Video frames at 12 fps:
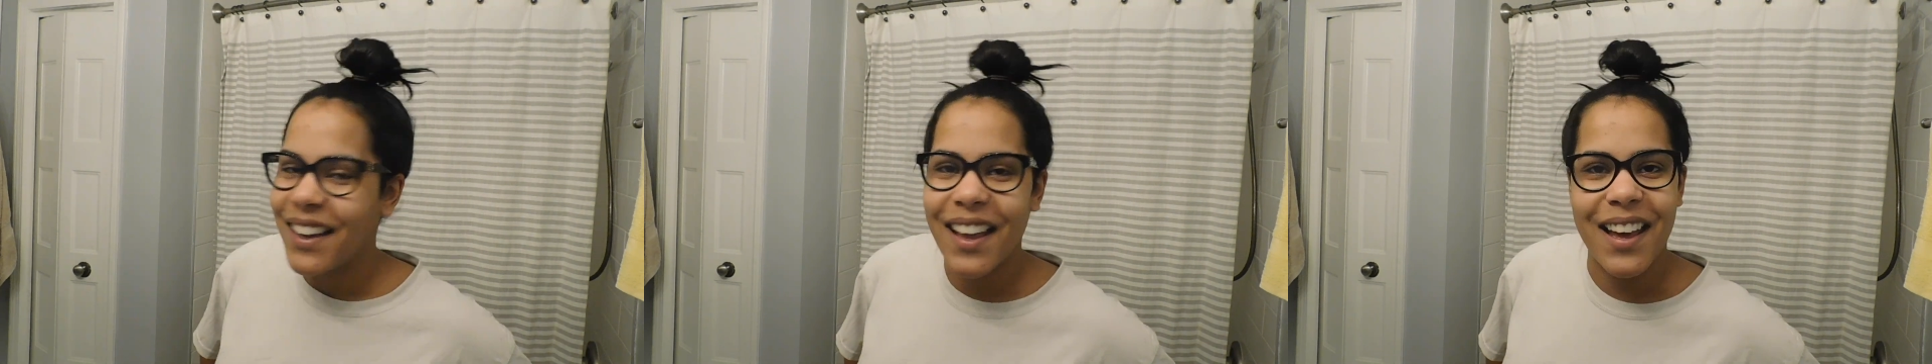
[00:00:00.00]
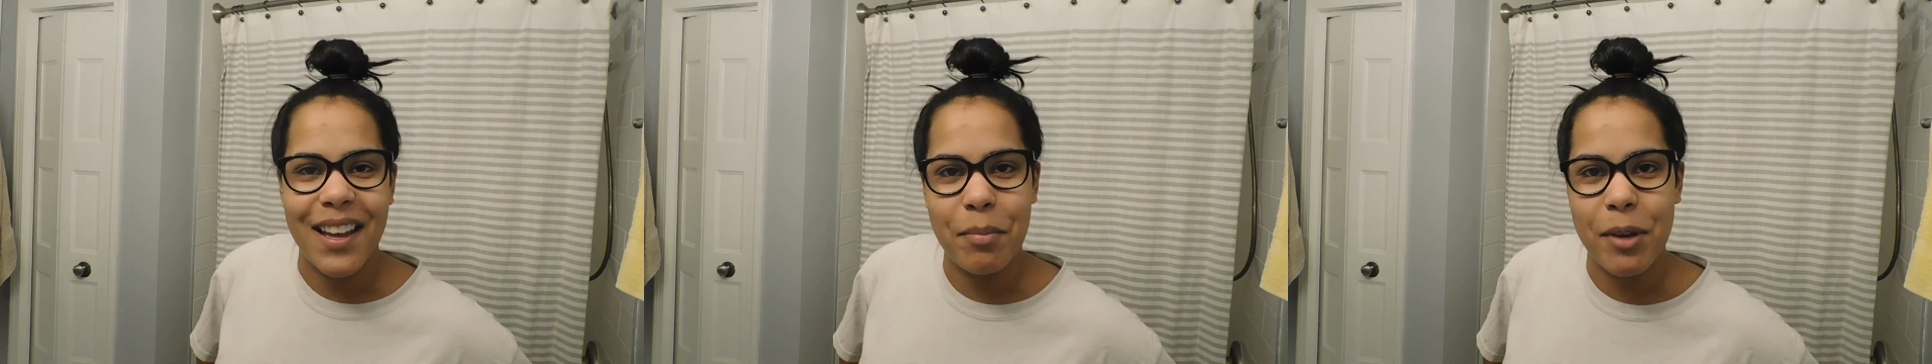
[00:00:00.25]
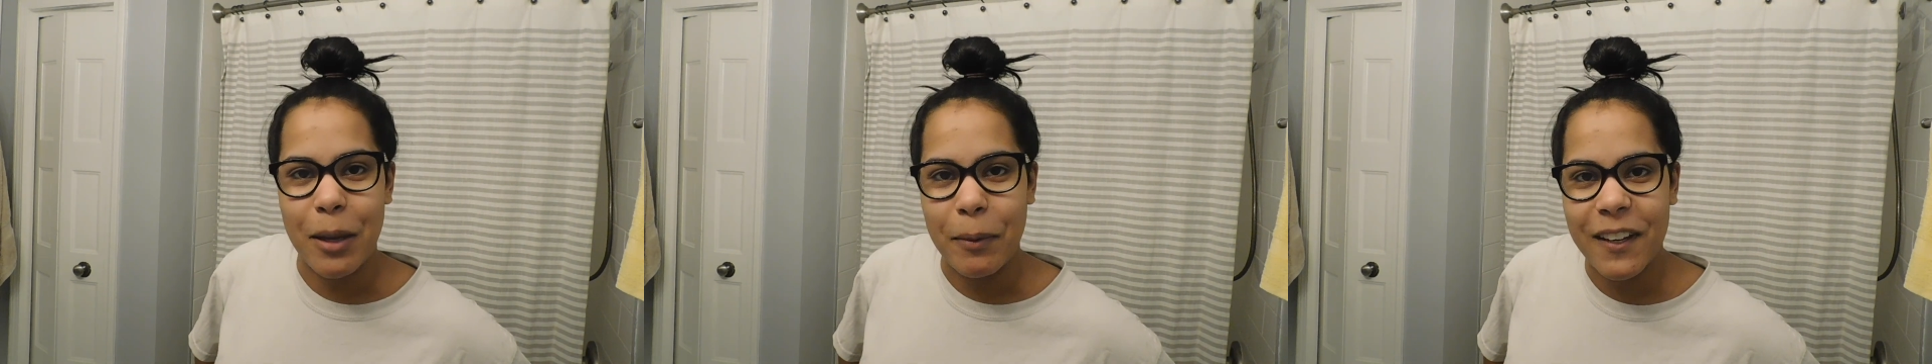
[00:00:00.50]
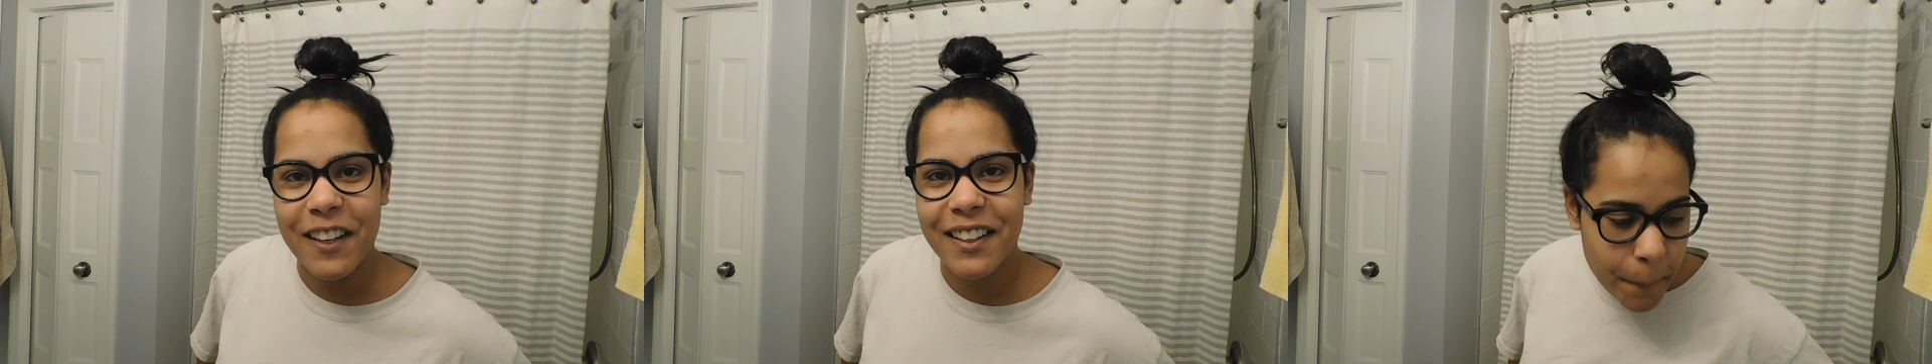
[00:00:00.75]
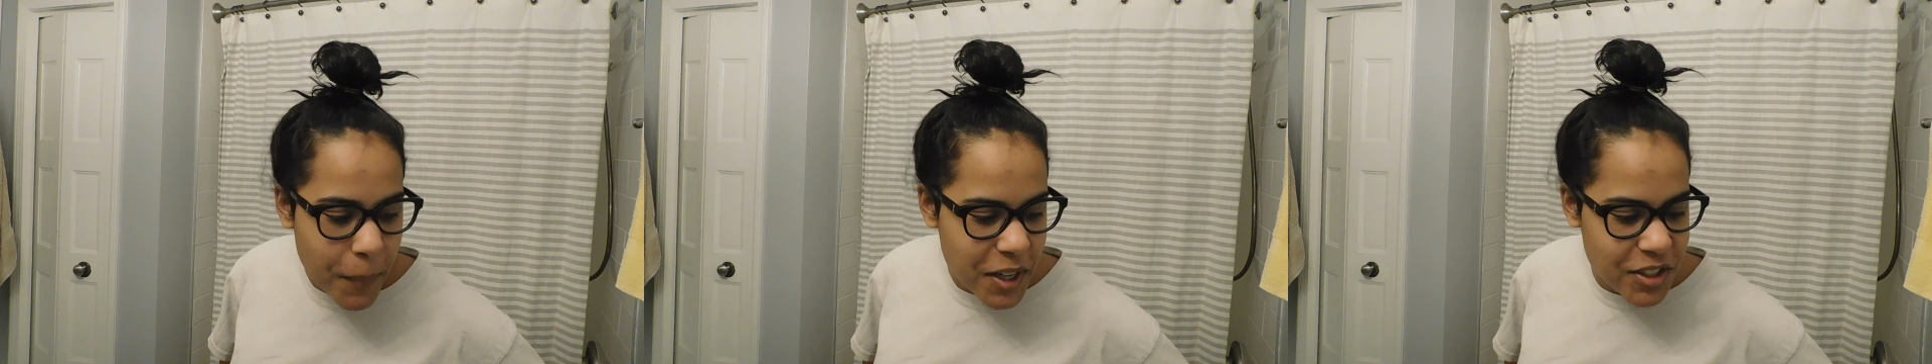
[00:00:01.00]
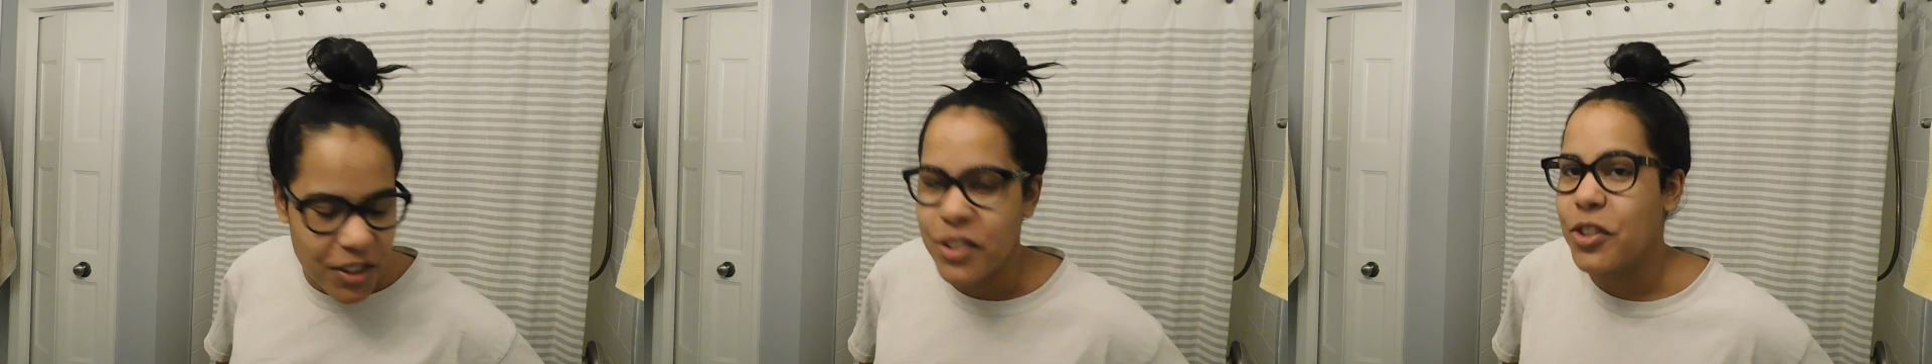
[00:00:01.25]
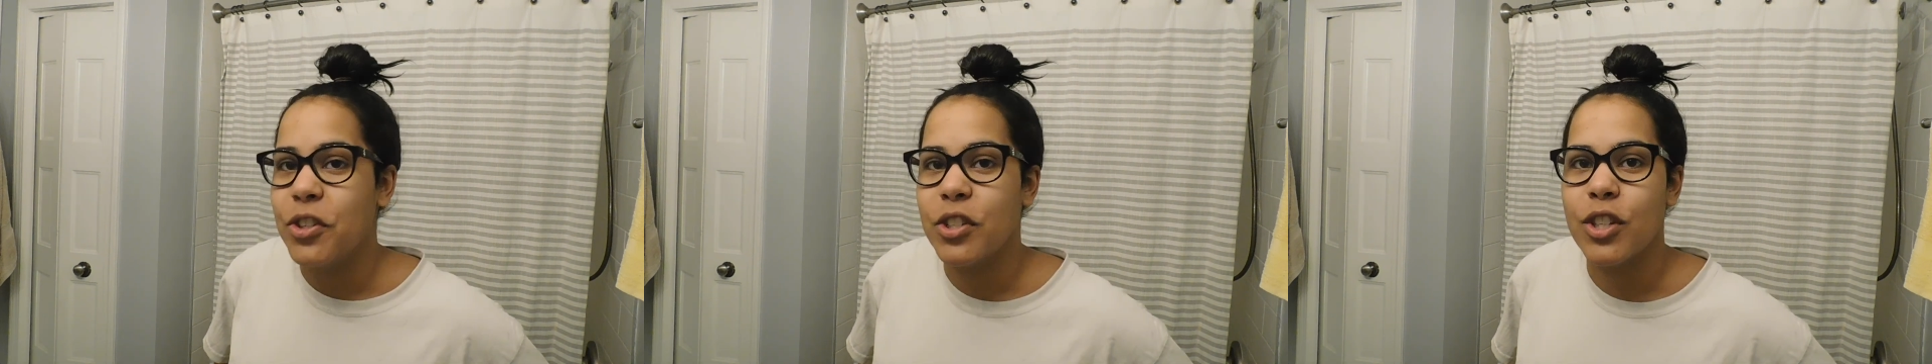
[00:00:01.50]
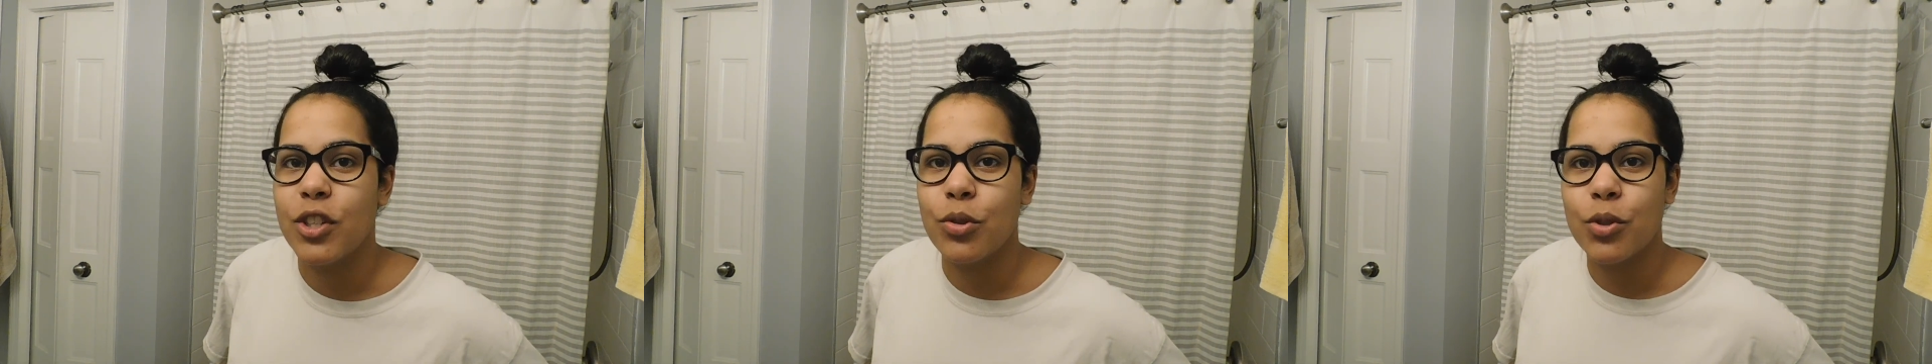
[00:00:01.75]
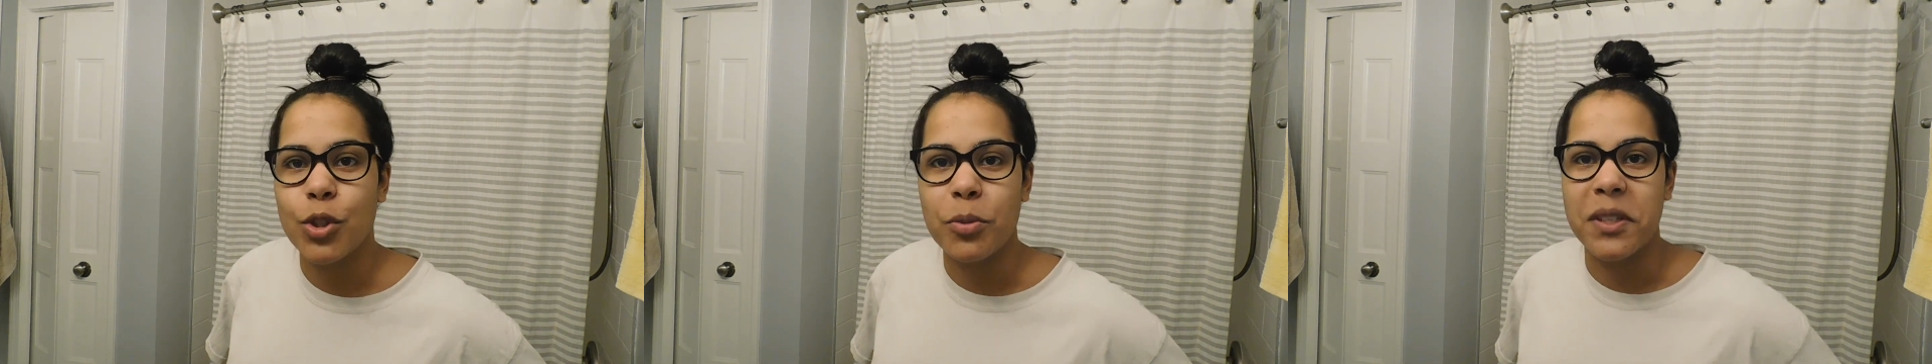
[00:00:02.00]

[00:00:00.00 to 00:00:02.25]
I had a baby. My son continues to